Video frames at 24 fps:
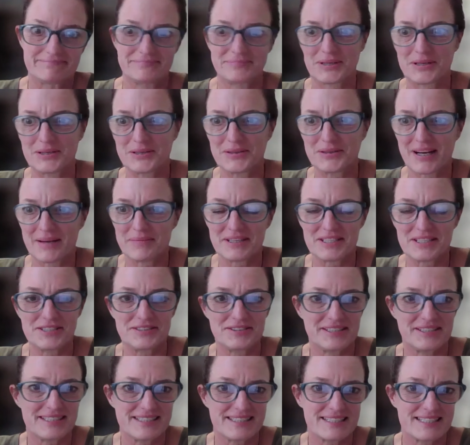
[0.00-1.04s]
program that
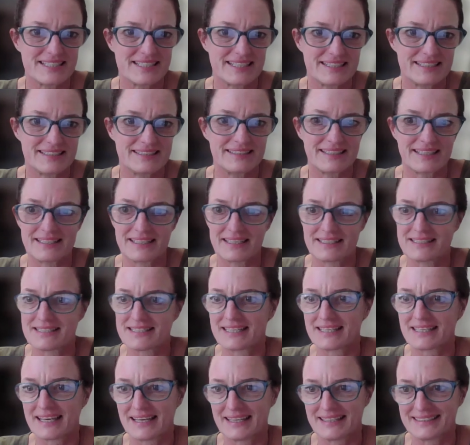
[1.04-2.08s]
you're
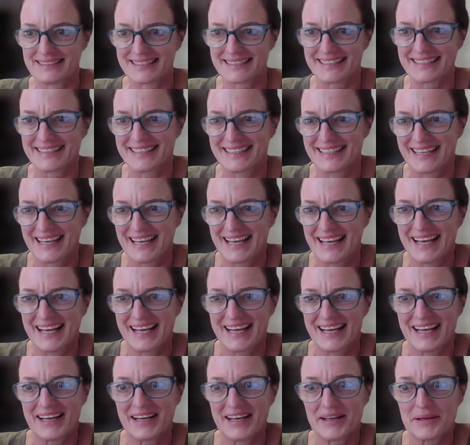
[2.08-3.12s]
instigating.
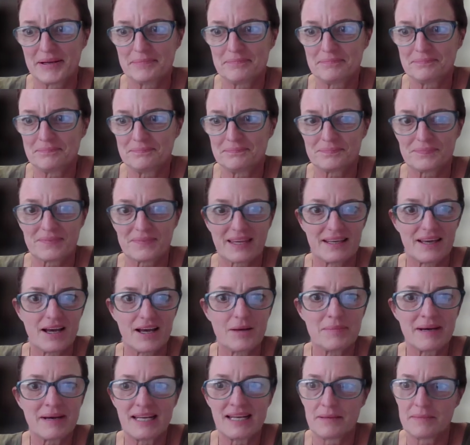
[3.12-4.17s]
Yeah,
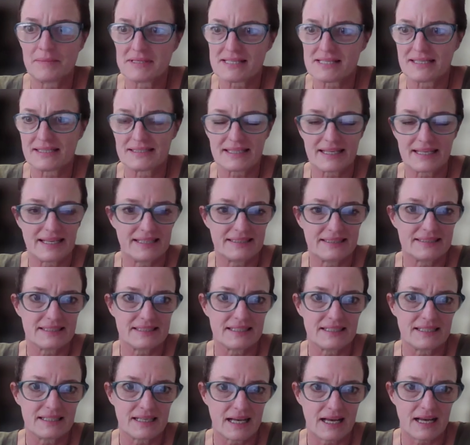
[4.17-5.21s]
my name is Linda
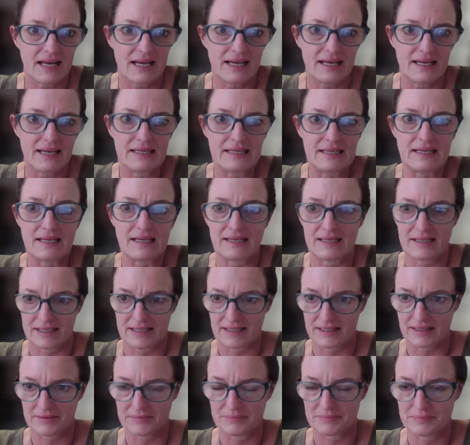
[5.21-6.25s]
Hesse.
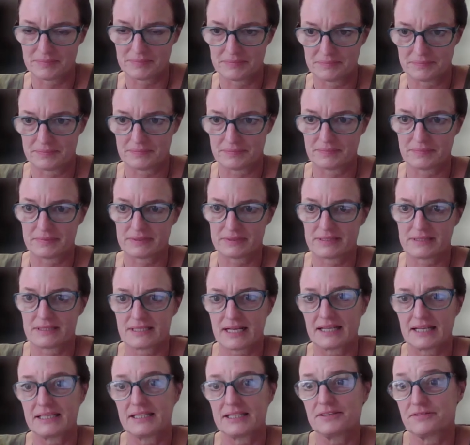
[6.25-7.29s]
I
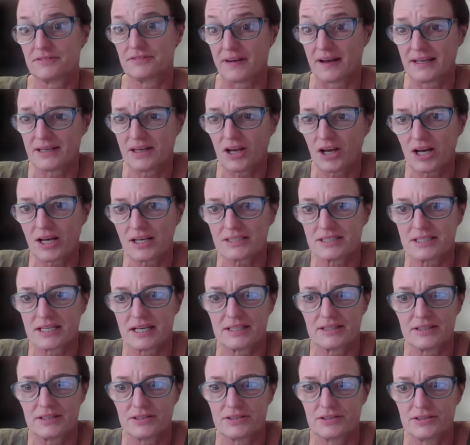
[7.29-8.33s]
studied fine art at
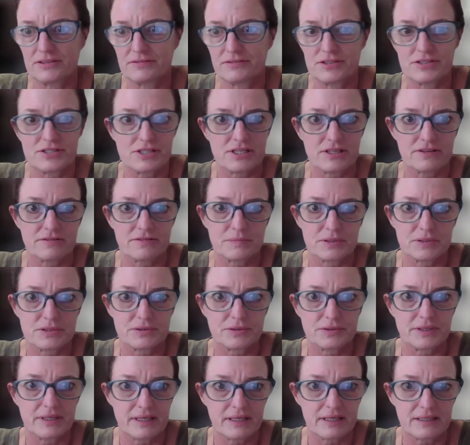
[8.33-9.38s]
the University of
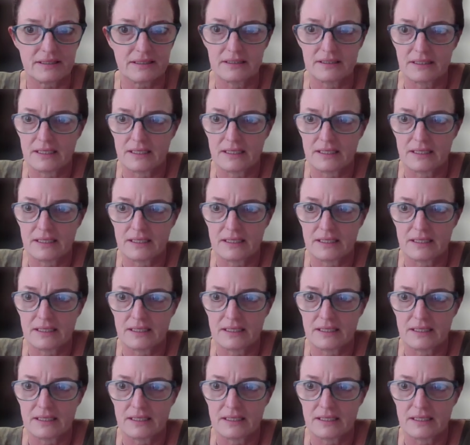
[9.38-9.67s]
Pretoria